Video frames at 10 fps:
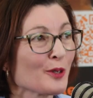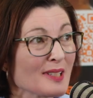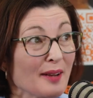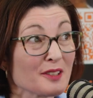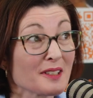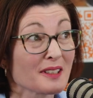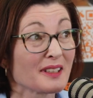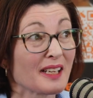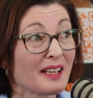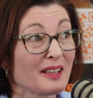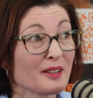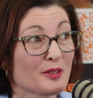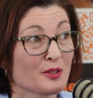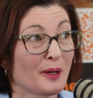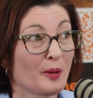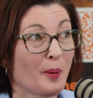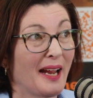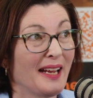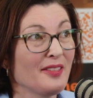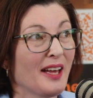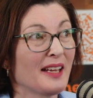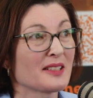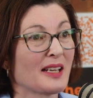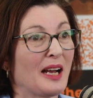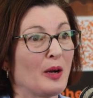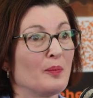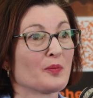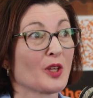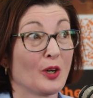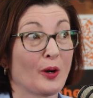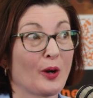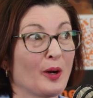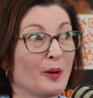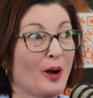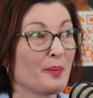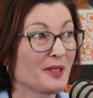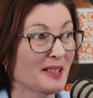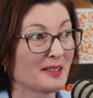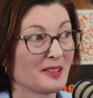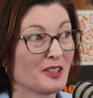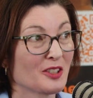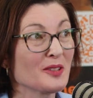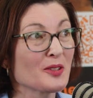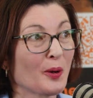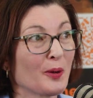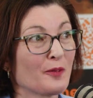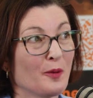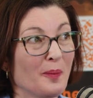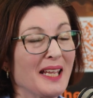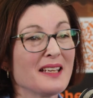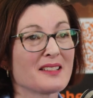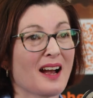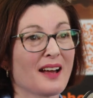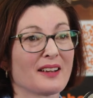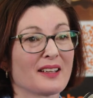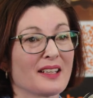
just have to declare straight away that, you know, I'm a statistician. So for me, data